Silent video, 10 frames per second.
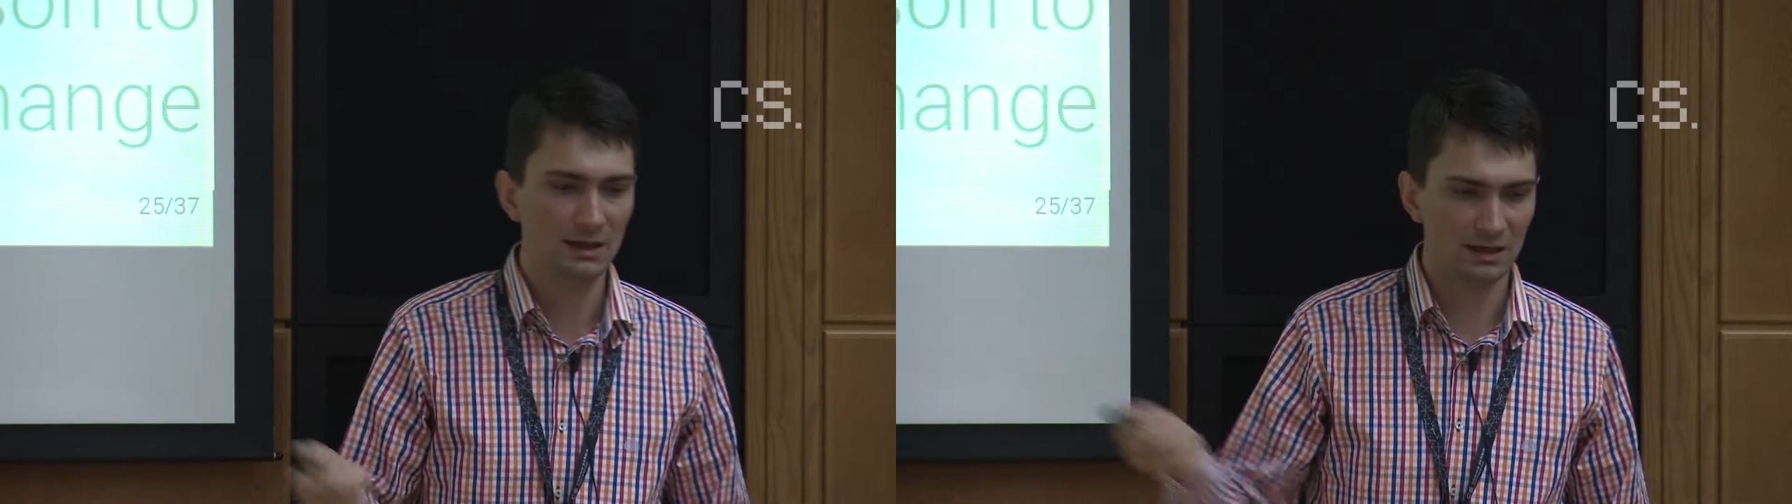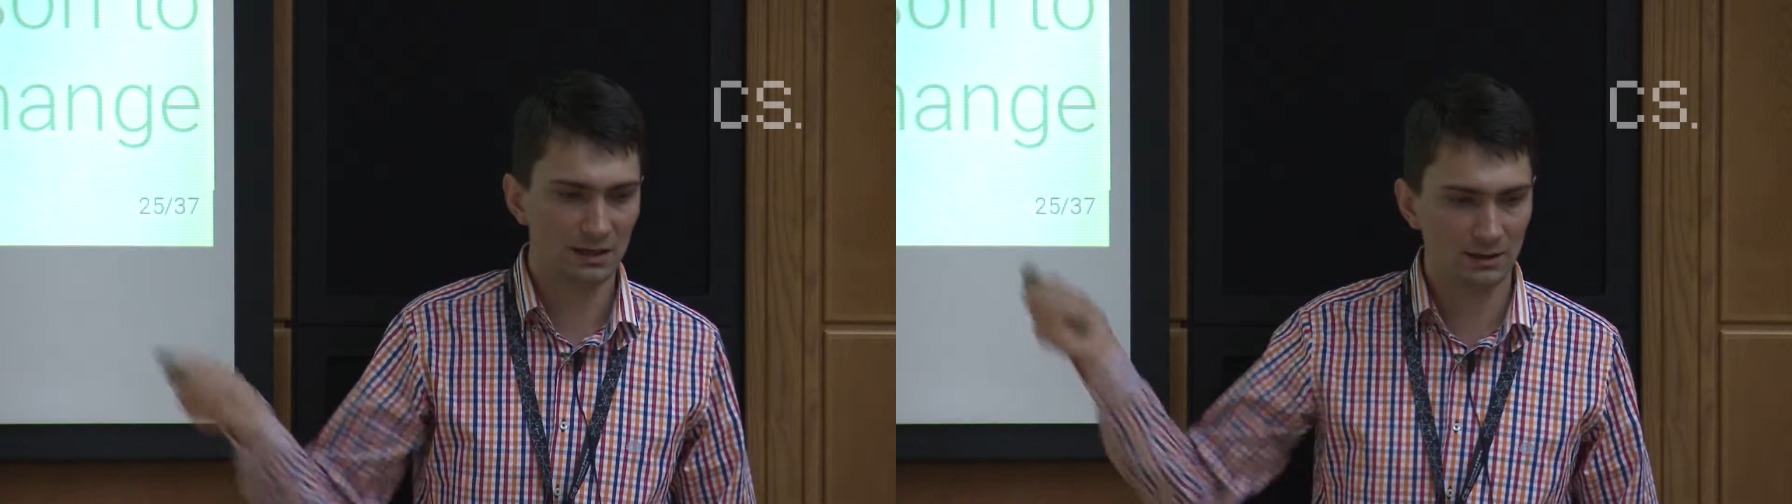
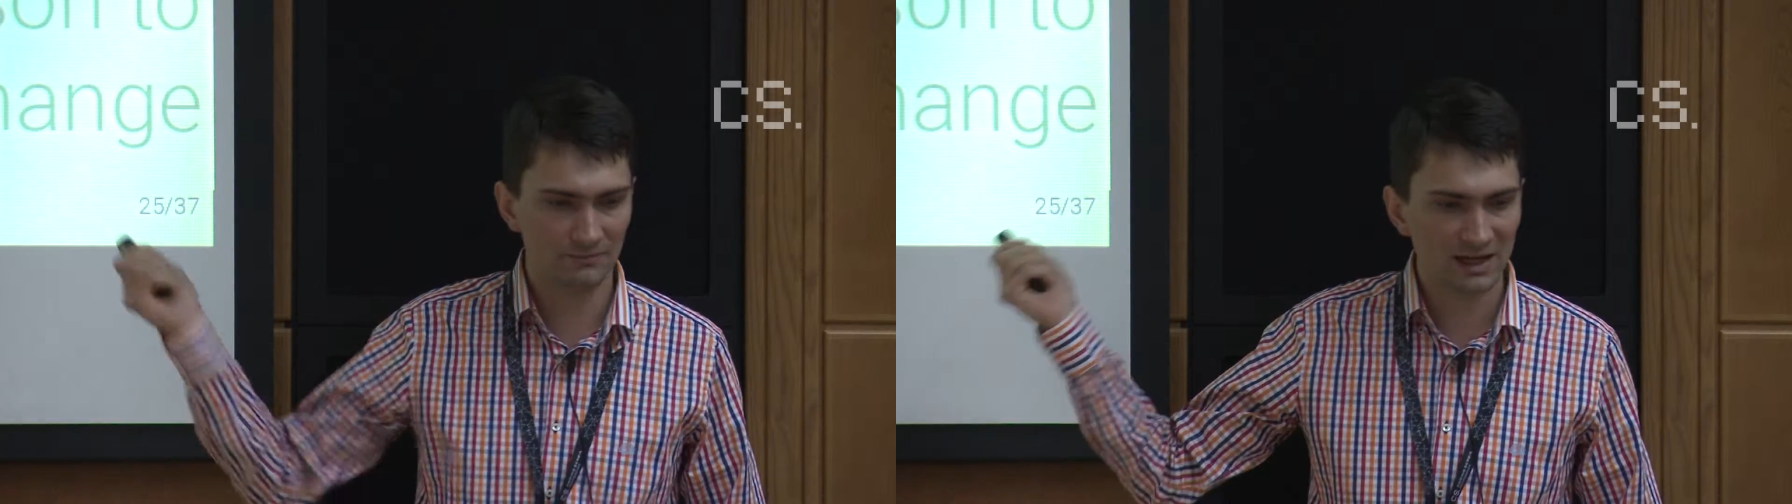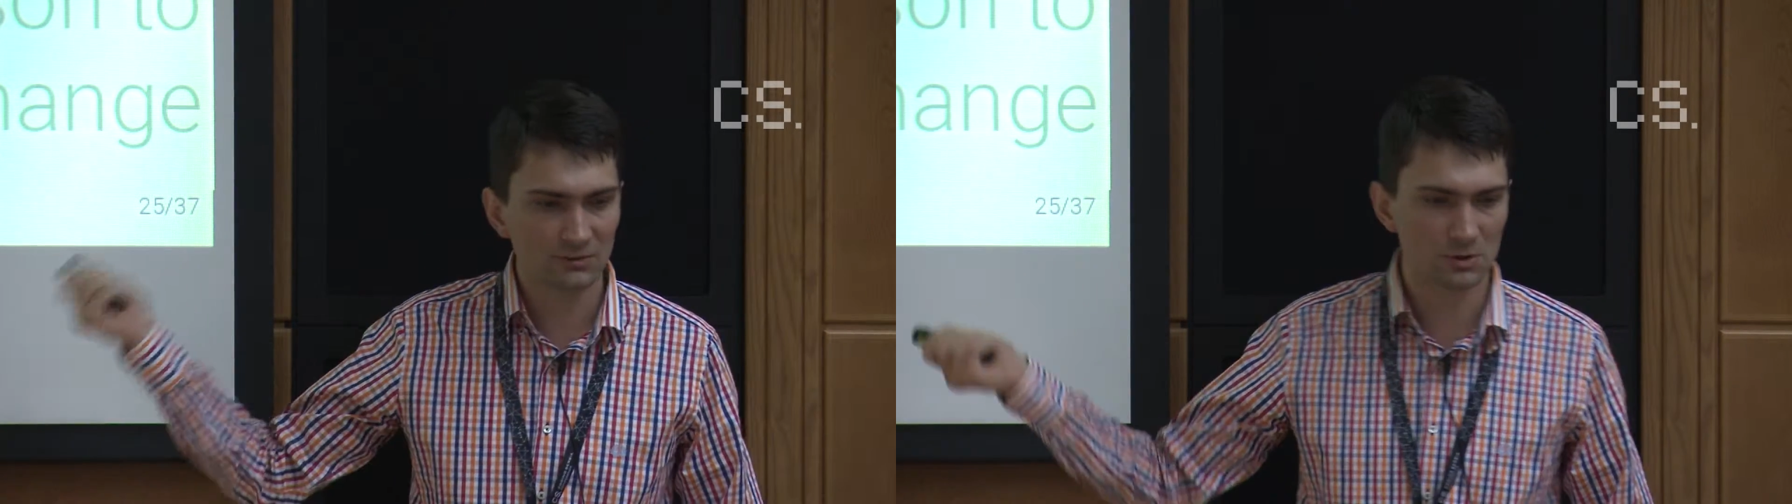
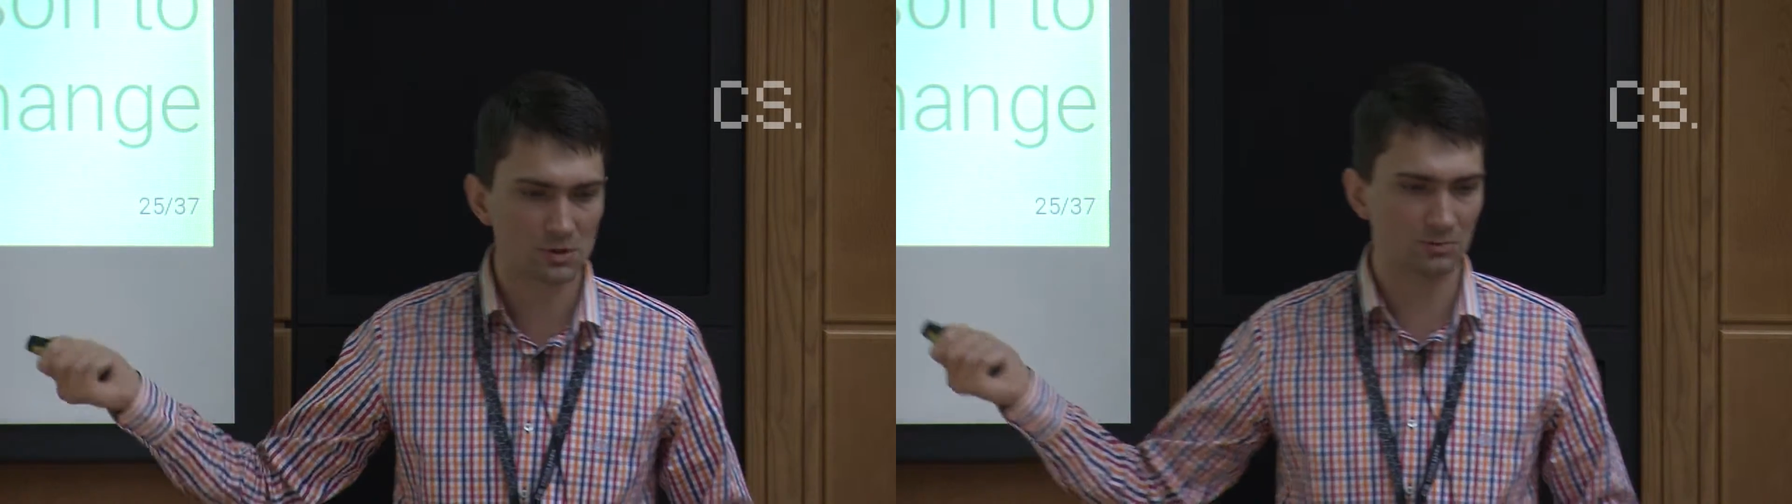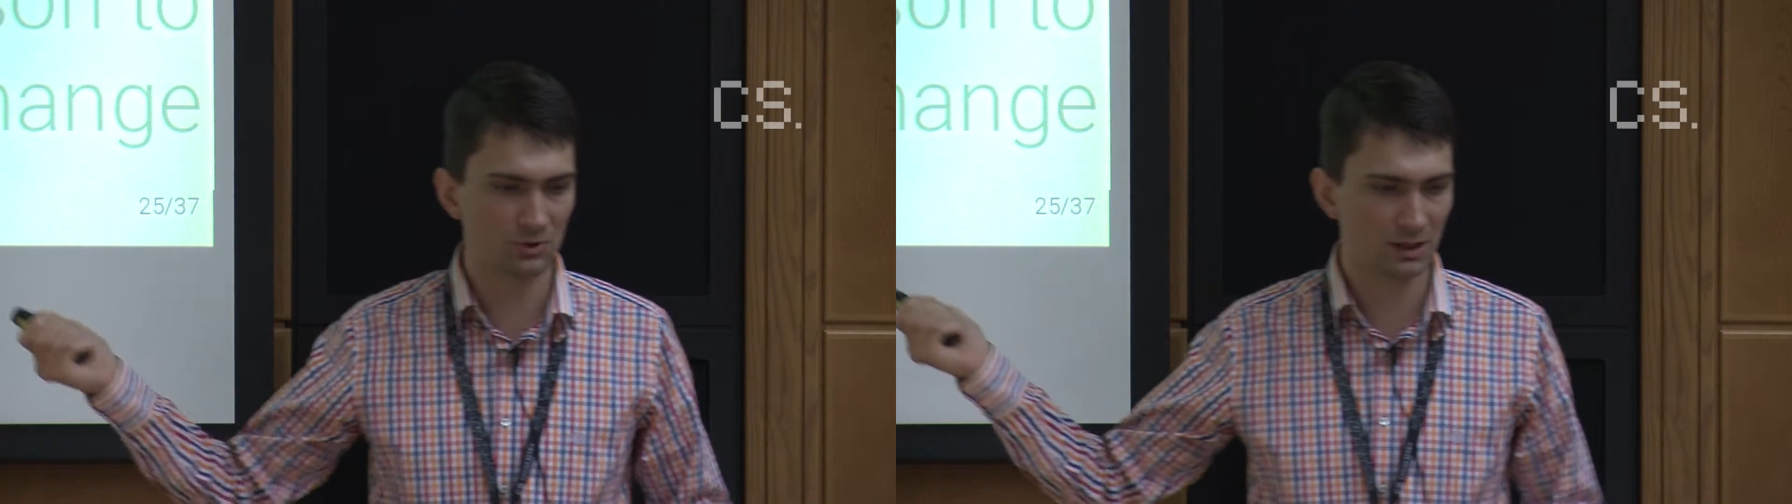network
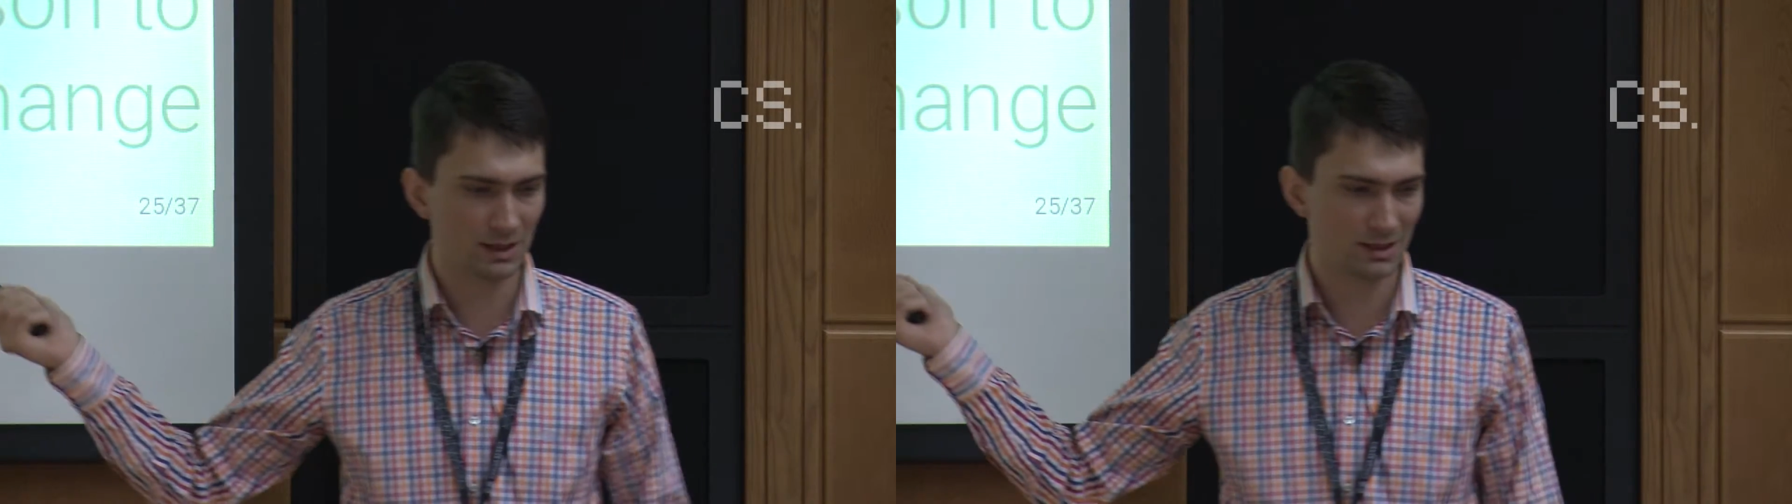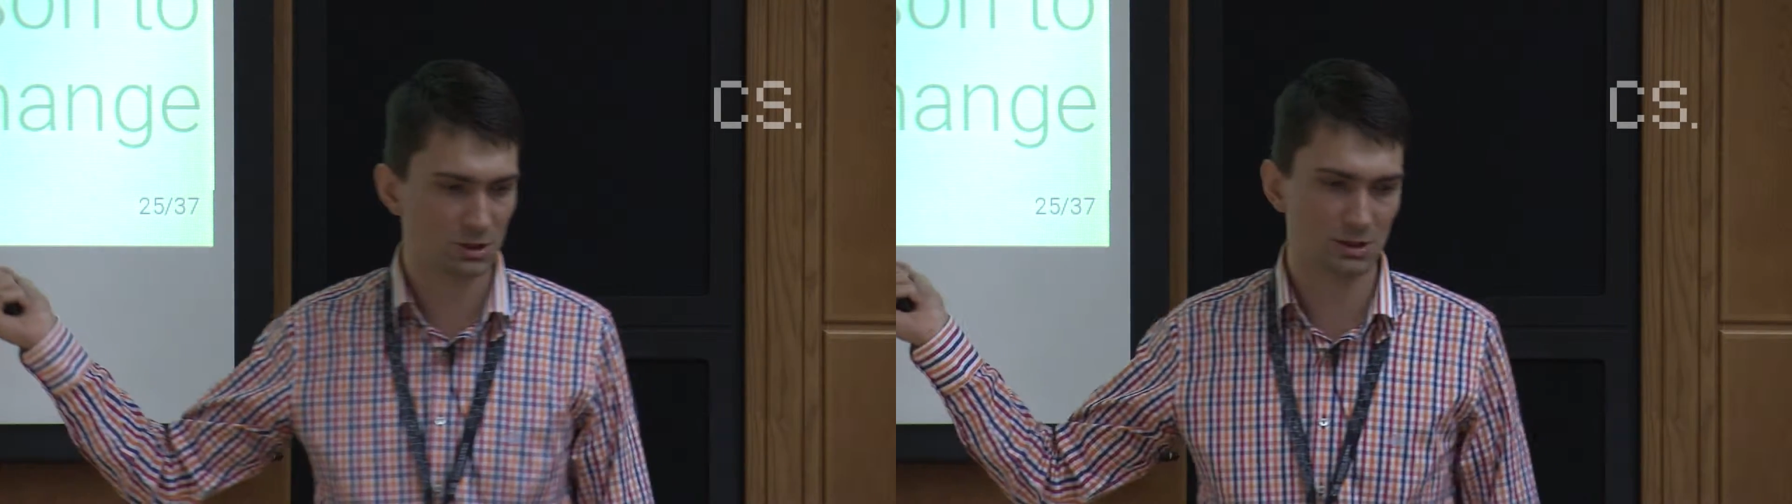
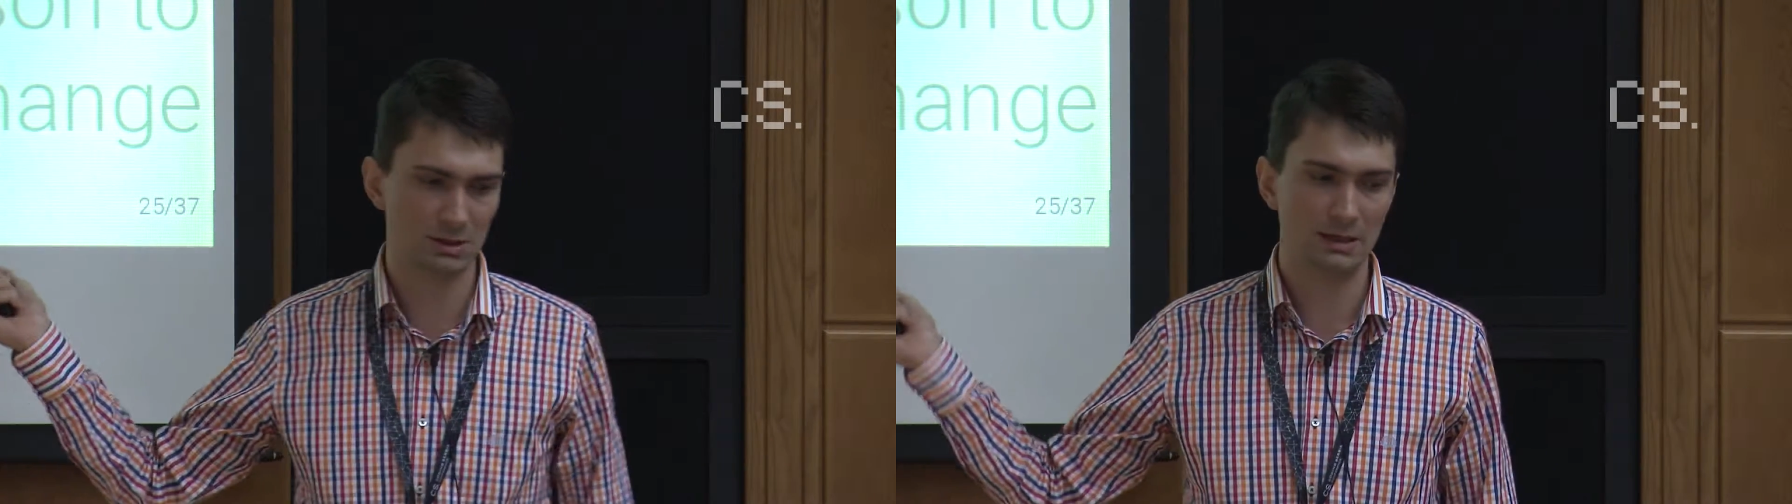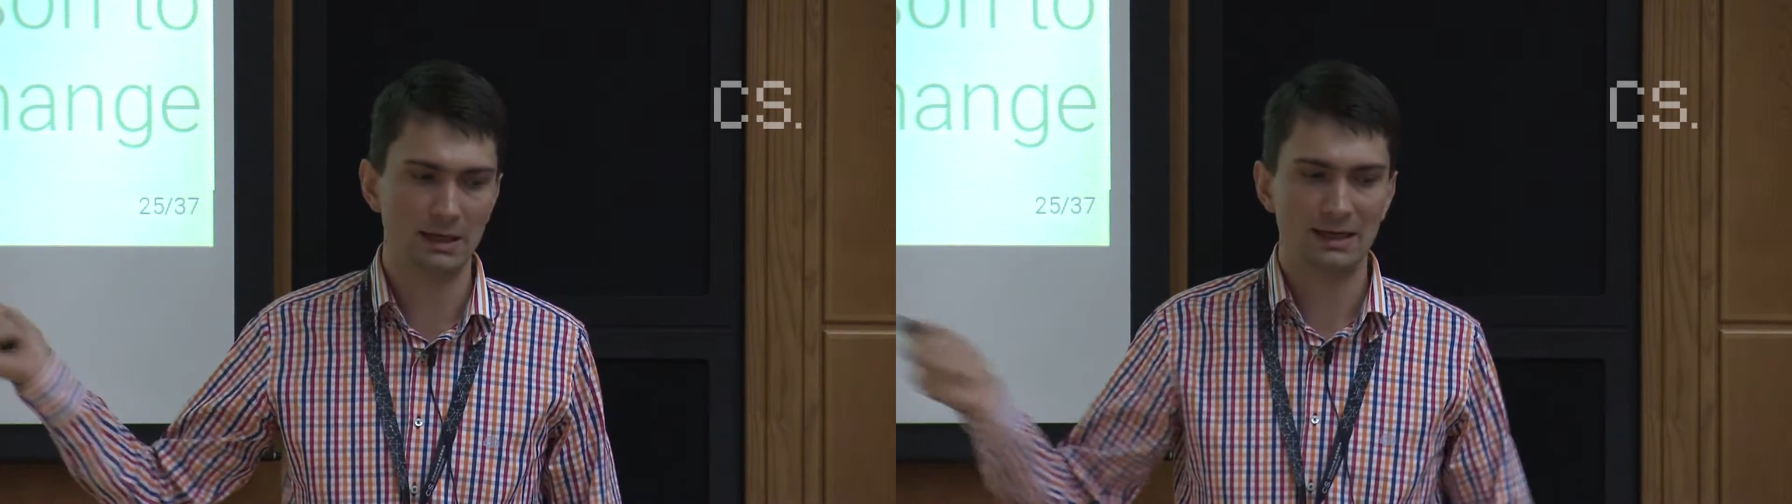communication,